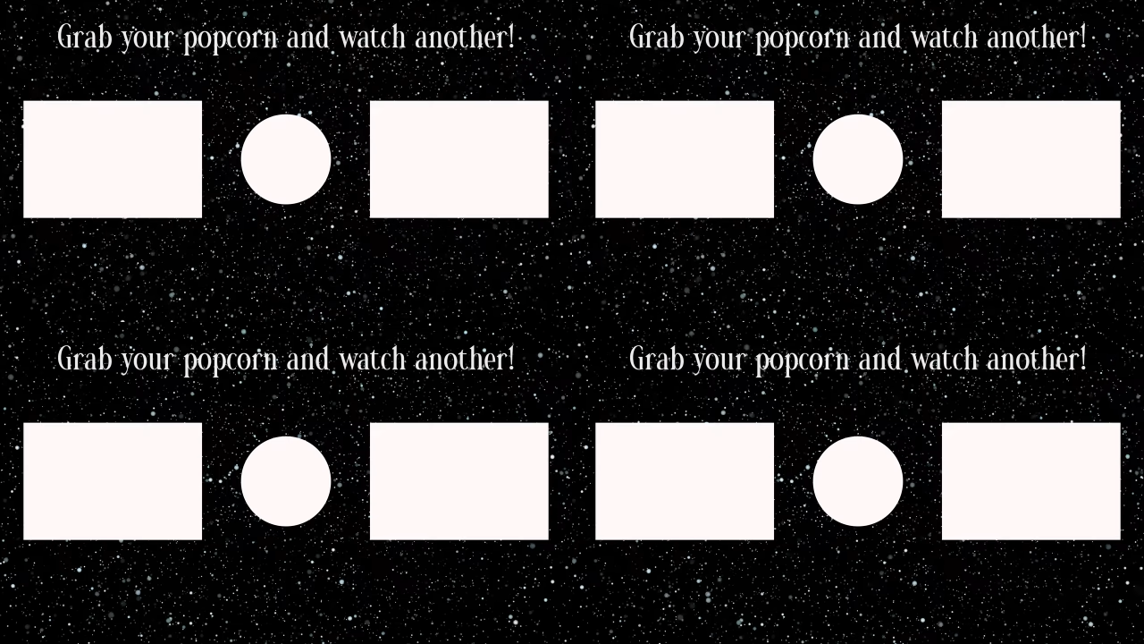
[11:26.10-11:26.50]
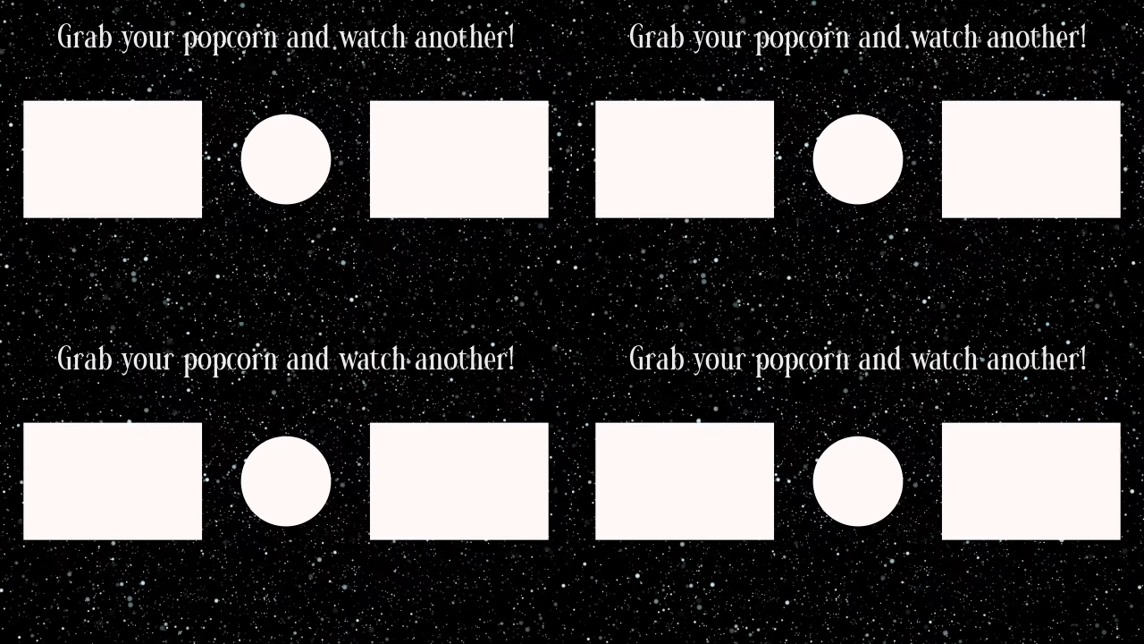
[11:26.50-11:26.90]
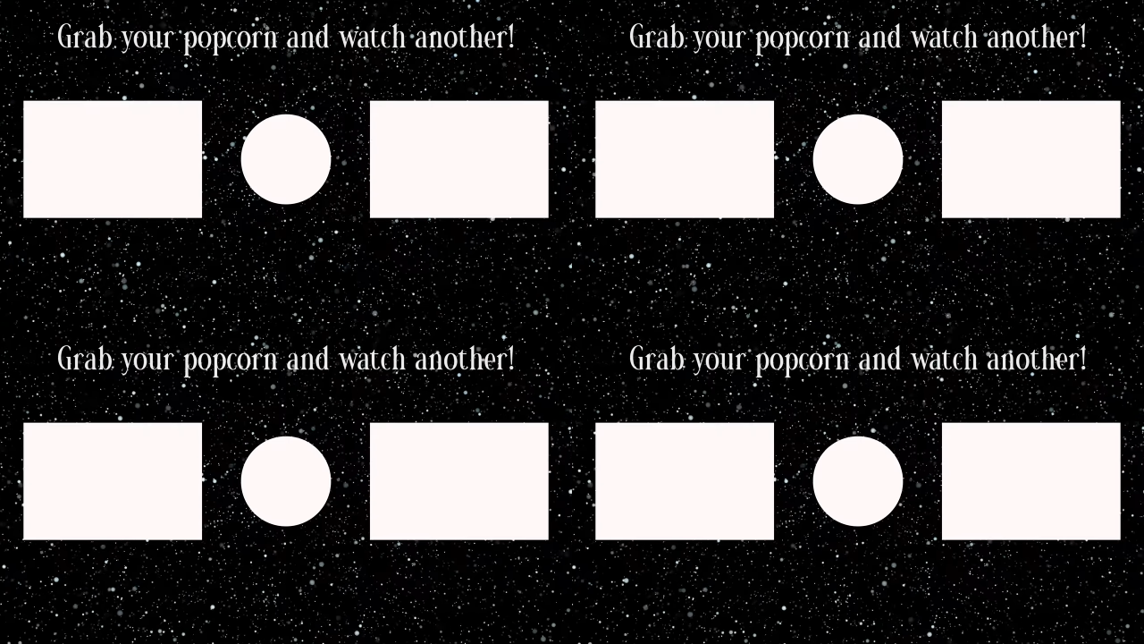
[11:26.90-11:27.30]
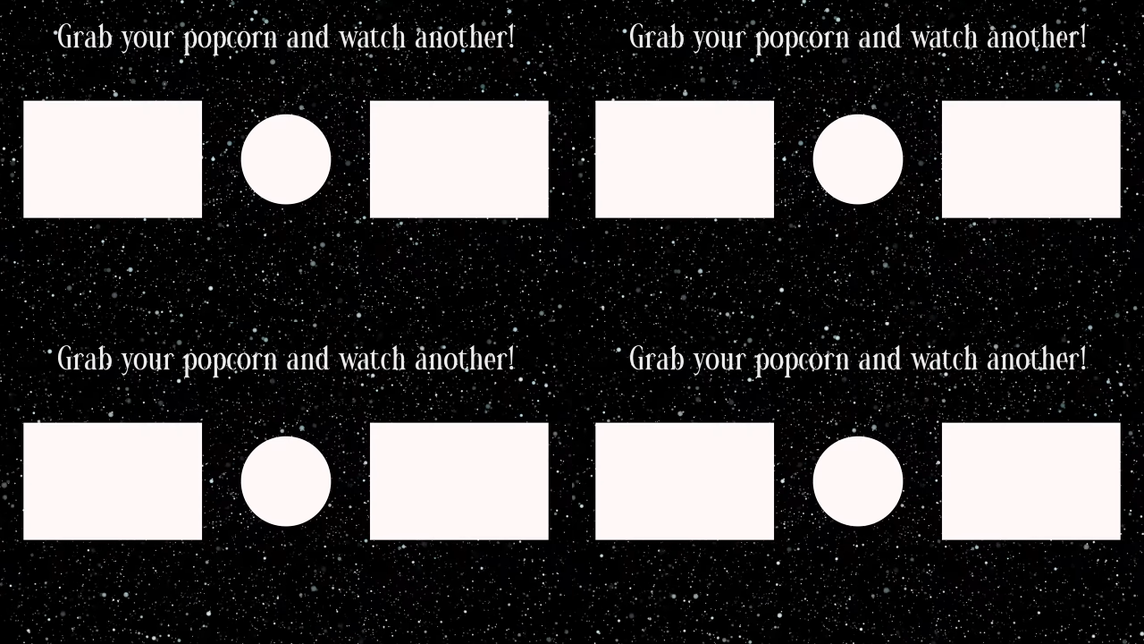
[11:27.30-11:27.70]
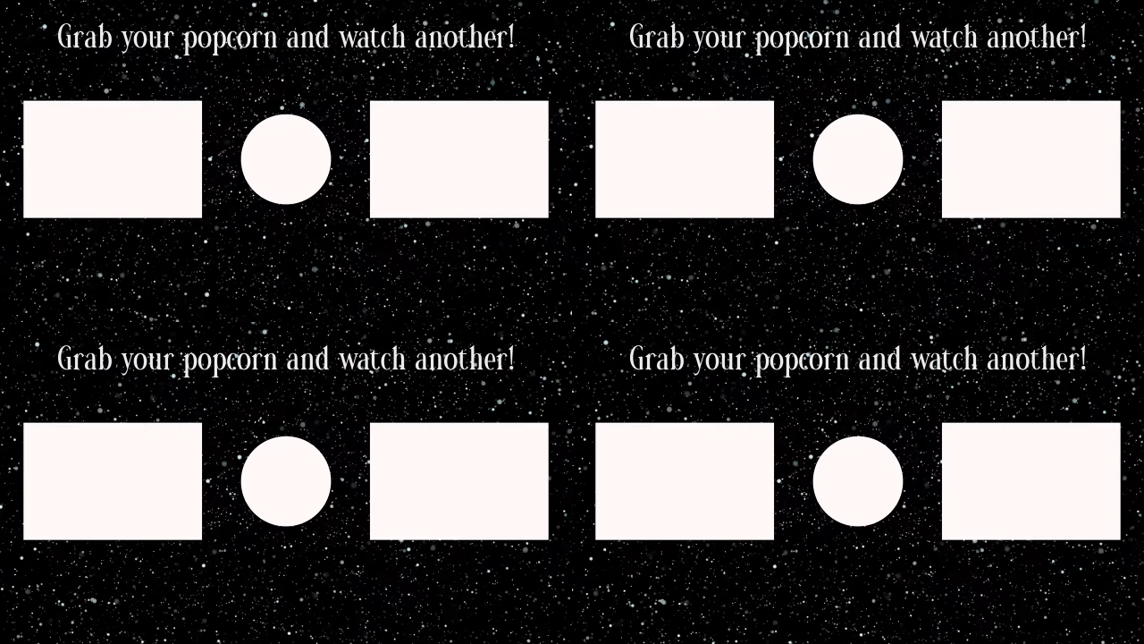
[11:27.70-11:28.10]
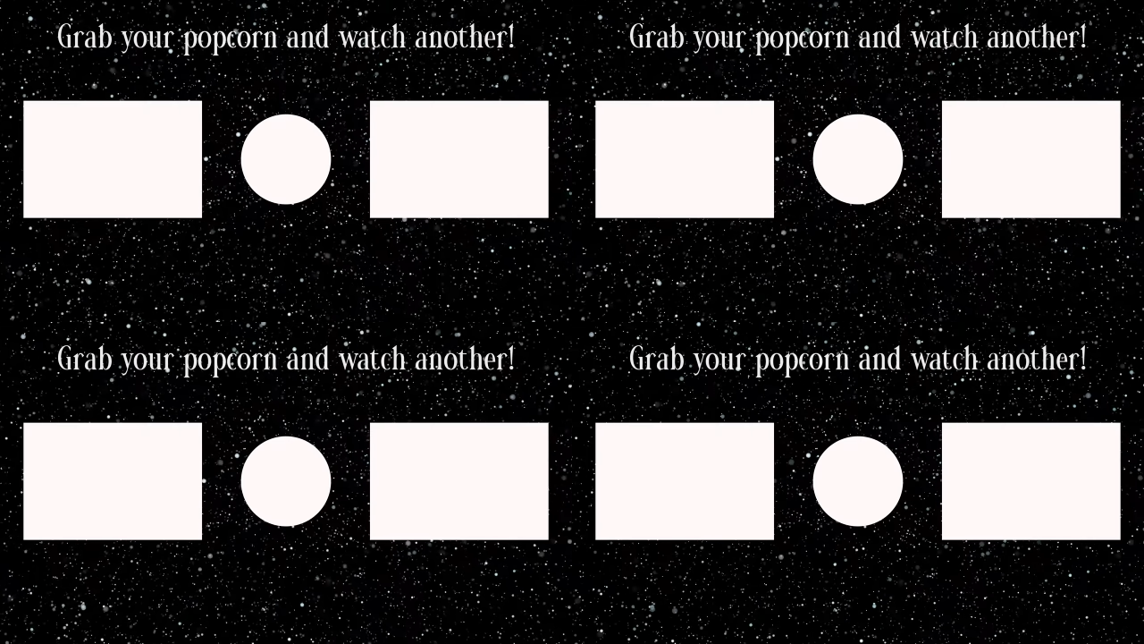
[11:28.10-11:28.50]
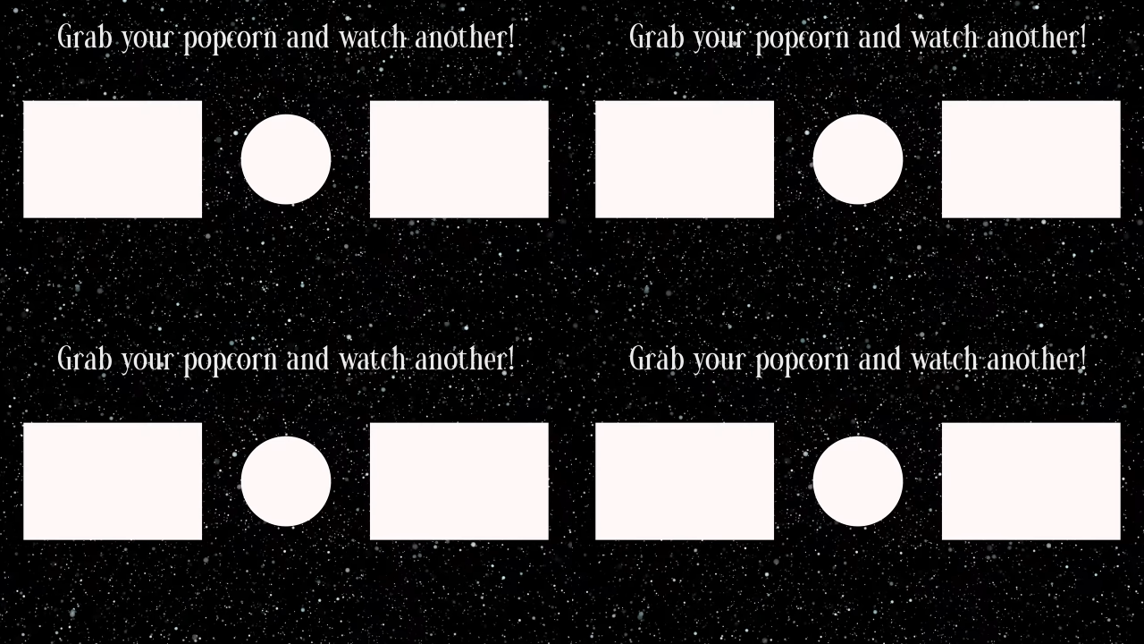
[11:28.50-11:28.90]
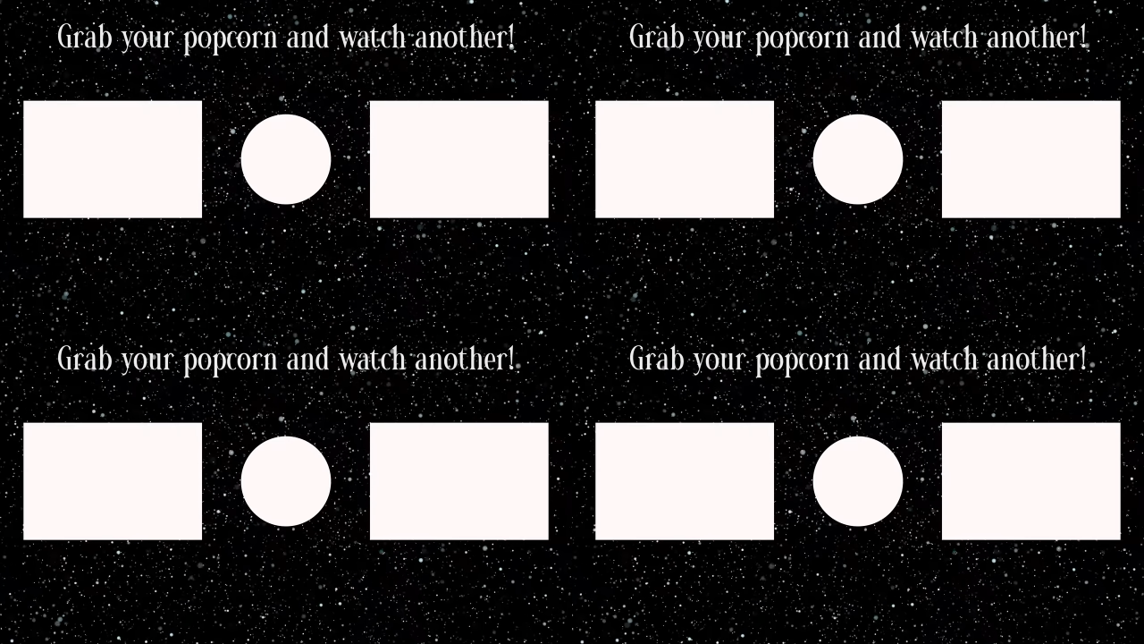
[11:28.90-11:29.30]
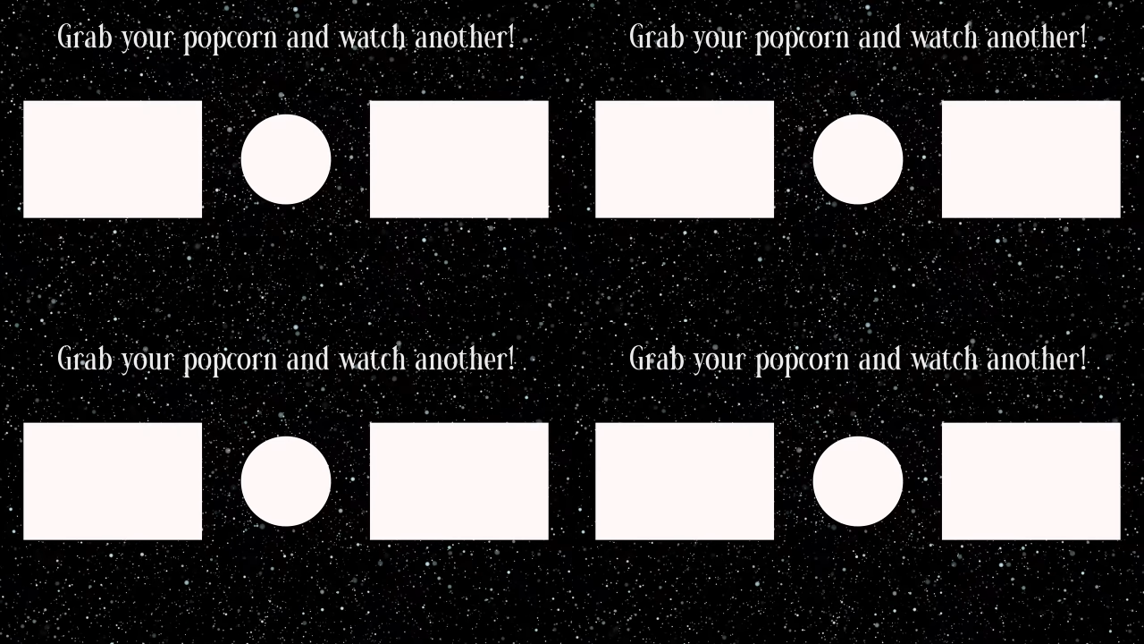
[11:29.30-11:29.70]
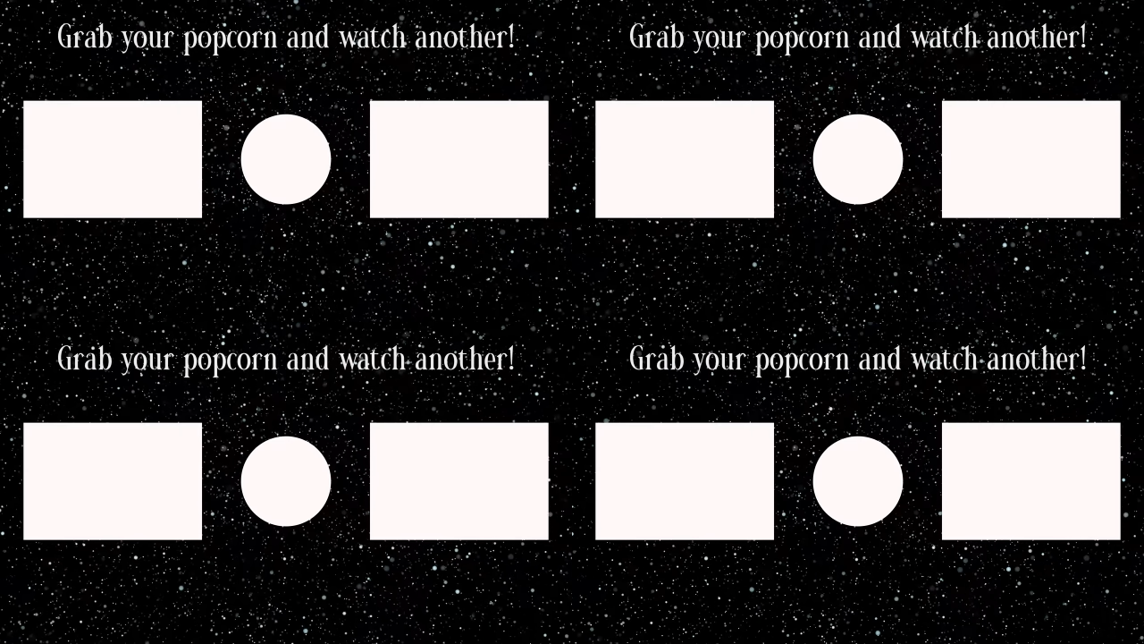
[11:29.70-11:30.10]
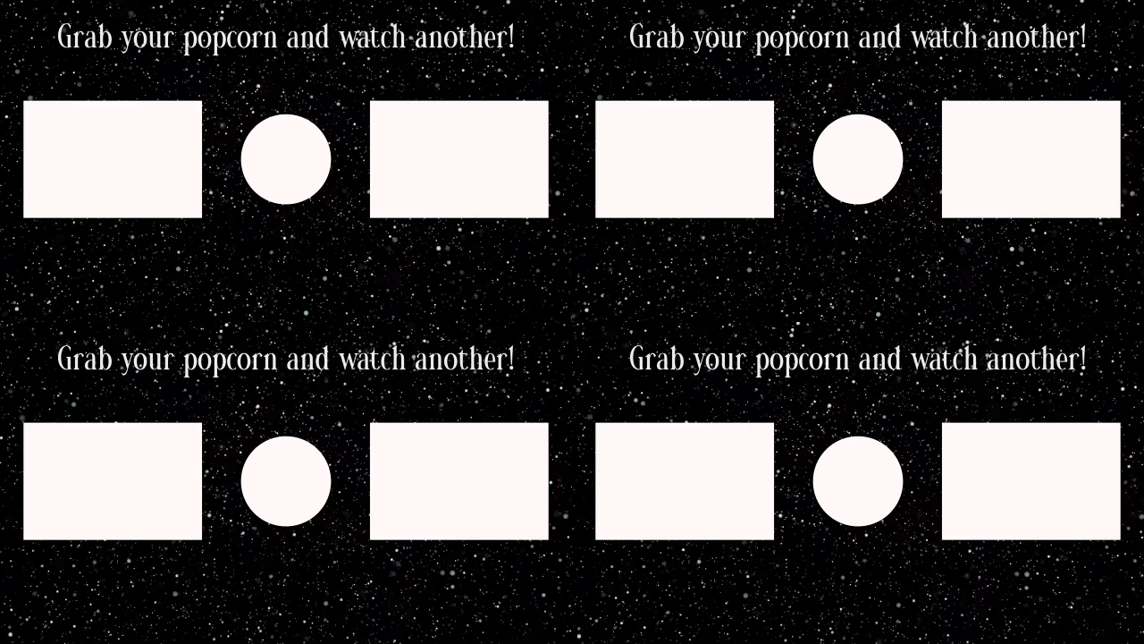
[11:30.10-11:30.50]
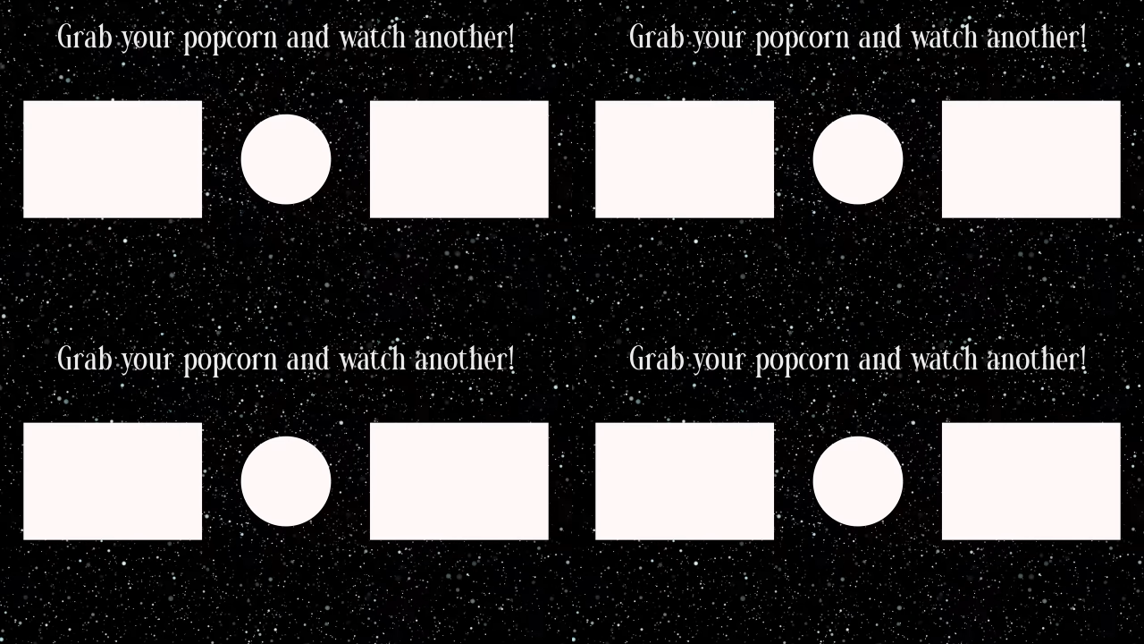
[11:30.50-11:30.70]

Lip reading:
(no speaker visible)